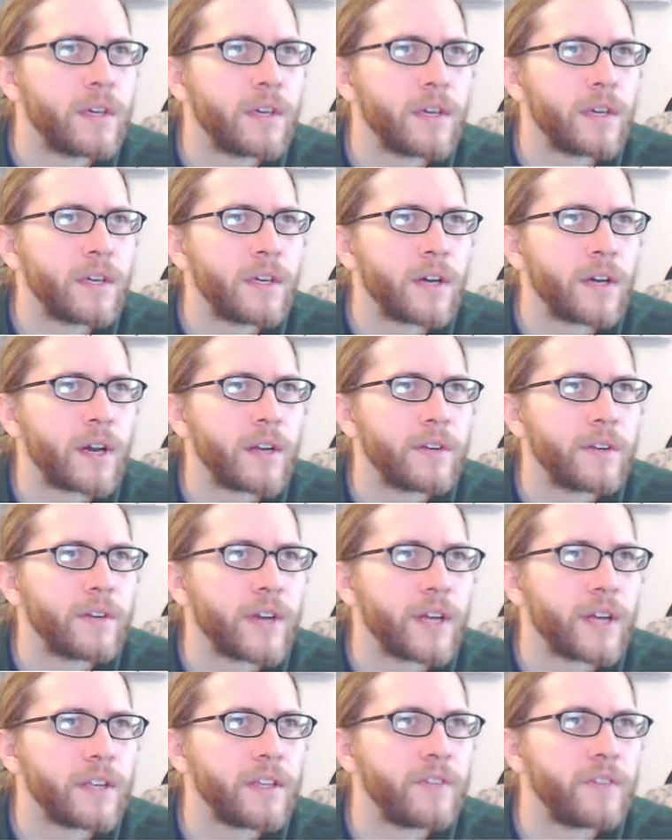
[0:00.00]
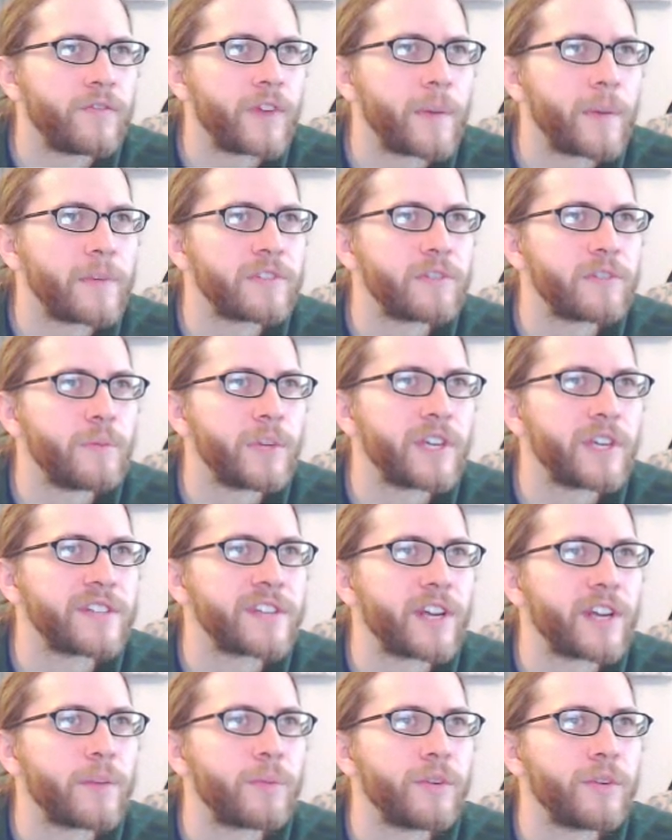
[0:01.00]
I do not need feminism because I
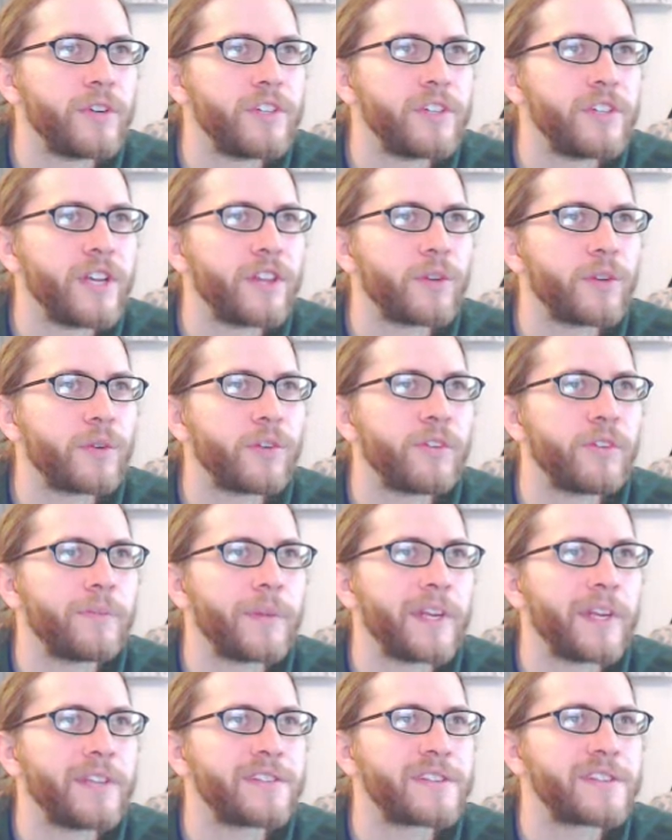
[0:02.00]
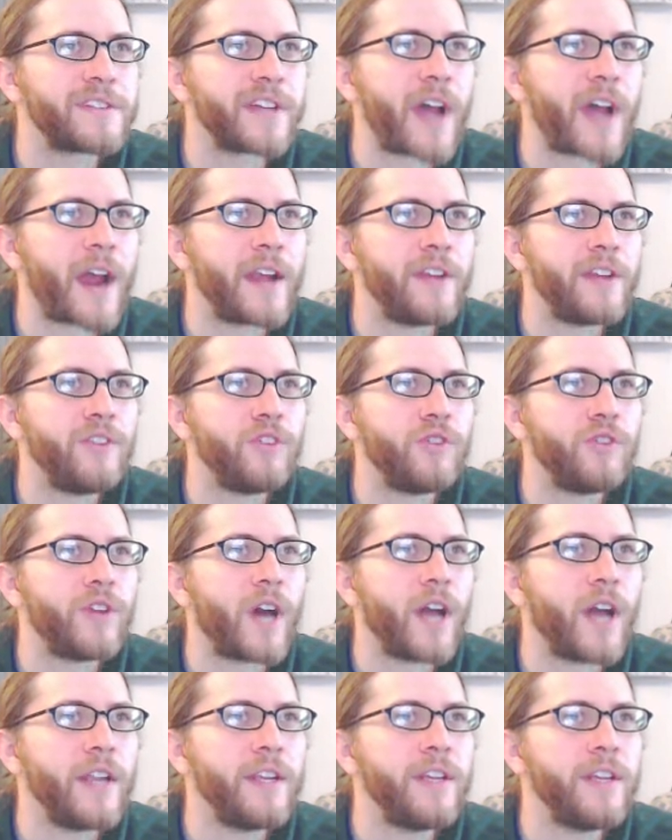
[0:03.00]
appreciate the role of men in society. I do
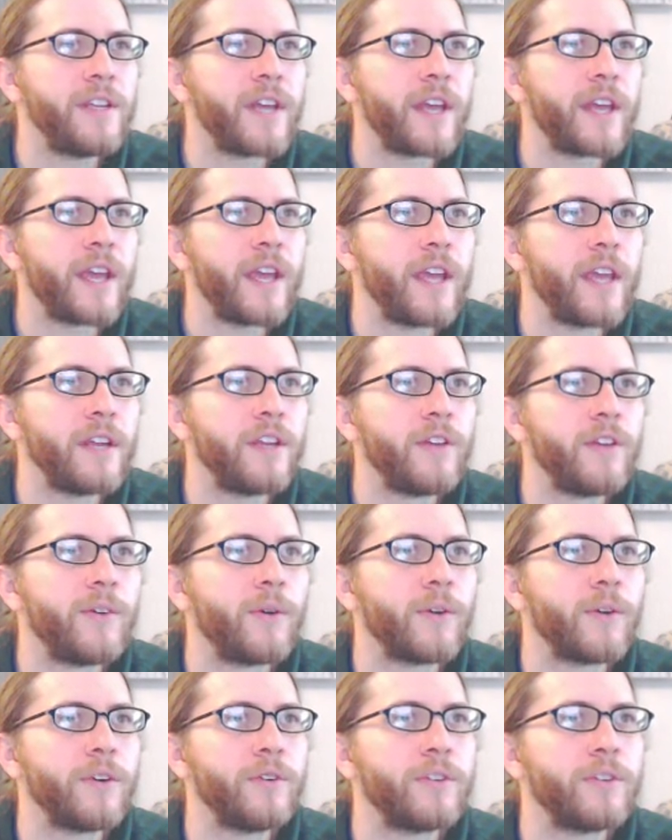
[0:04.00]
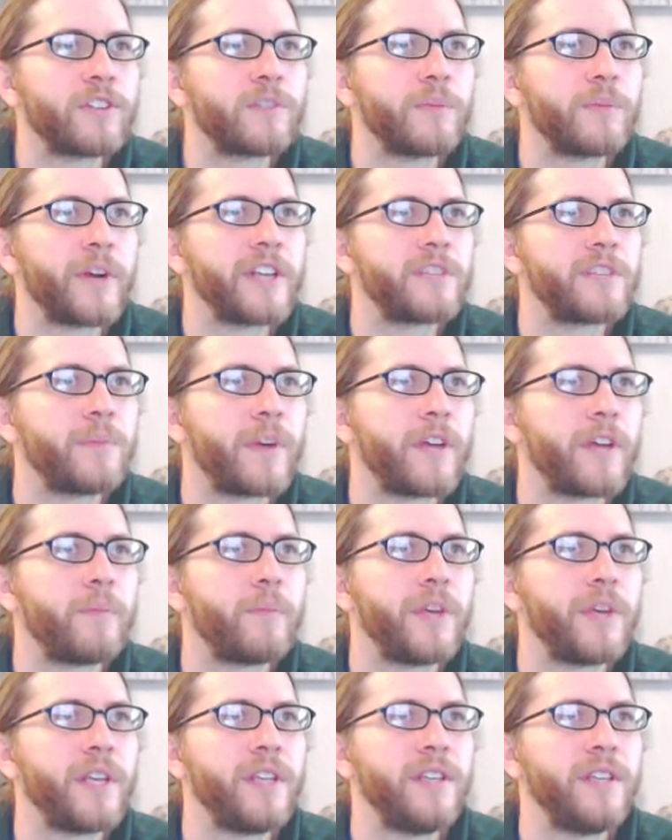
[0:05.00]
not need to hate in order to express my
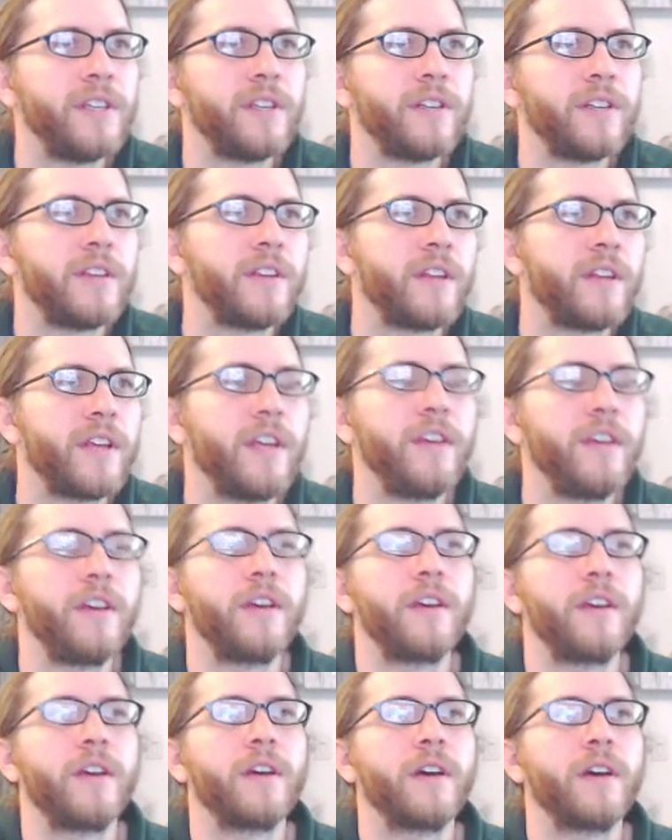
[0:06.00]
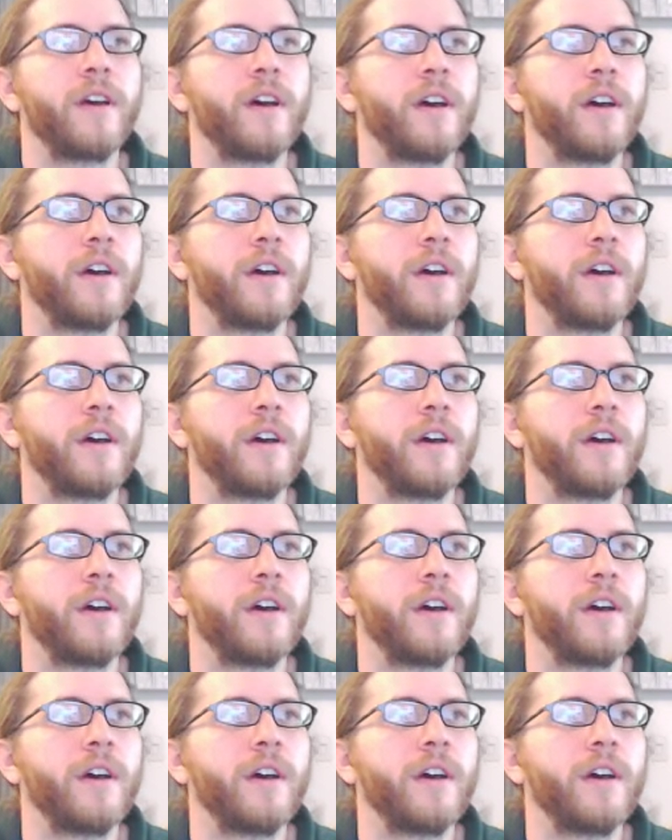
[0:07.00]
opinion. Thank God.